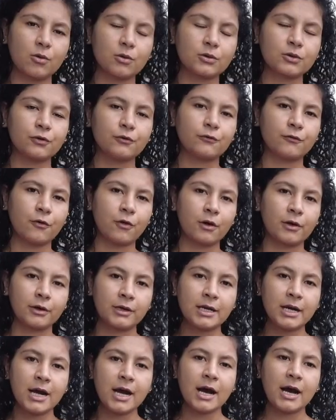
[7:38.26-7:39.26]
also for
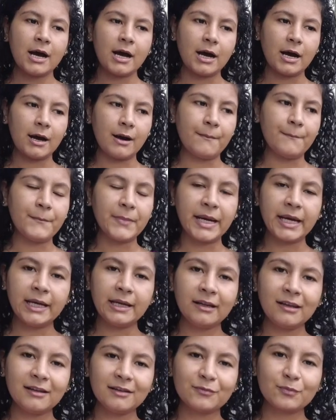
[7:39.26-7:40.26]

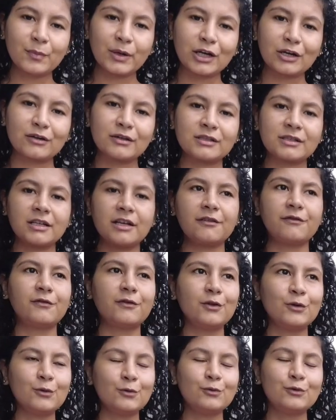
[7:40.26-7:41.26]
male, because
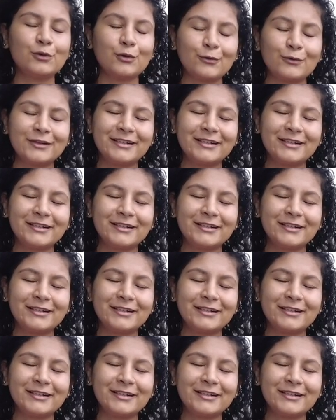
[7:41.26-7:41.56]
if you